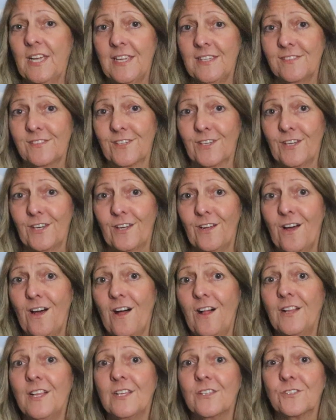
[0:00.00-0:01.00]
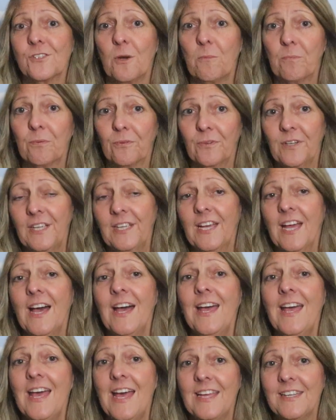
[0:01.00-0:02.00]
taste good at all. So bring
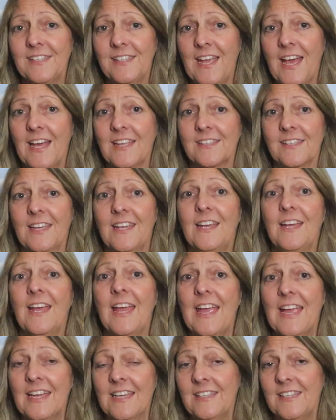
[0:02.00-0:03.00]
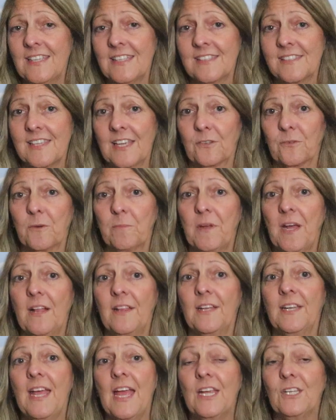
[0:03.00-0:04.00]
a head net and insect
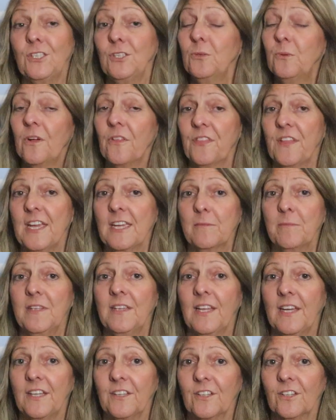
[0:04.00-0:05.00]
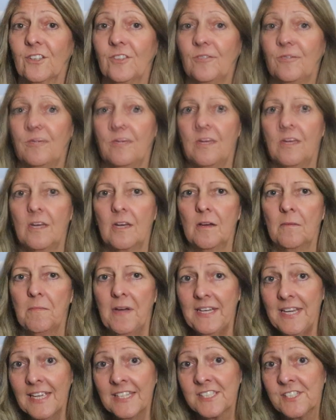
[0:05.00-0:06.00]
repellent, and you will thank me later.
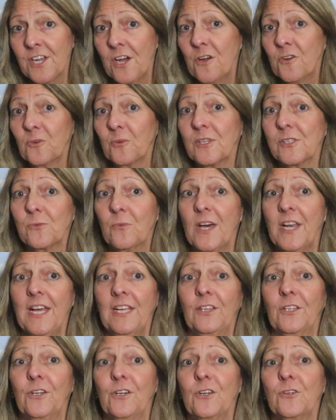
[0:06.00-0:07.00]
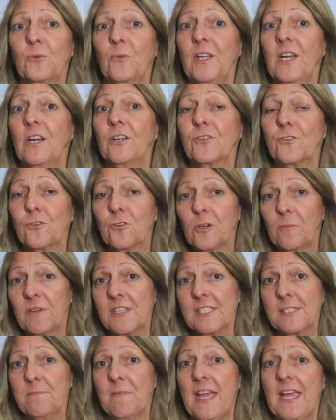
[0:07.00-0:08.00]
My next don't was one I learned when our tour
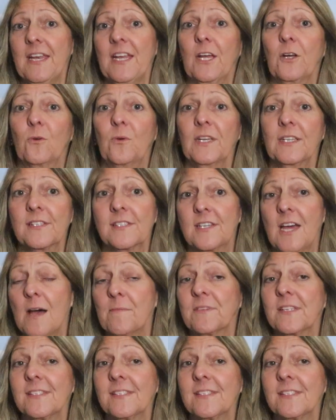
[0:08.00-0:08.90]
bus made a quick stop